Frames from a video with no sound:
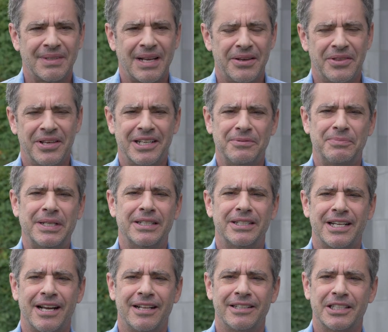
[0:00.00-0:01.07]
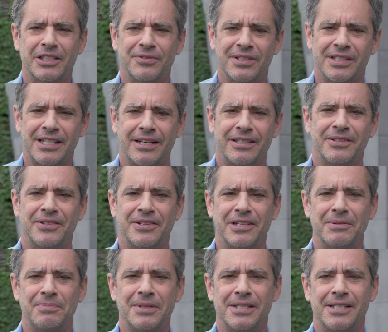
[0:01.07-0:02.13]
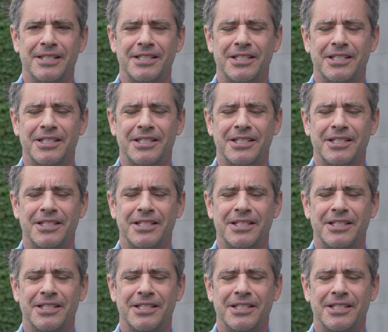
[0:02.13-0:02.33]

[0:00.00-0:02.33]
I think a big challenge for psychotherapists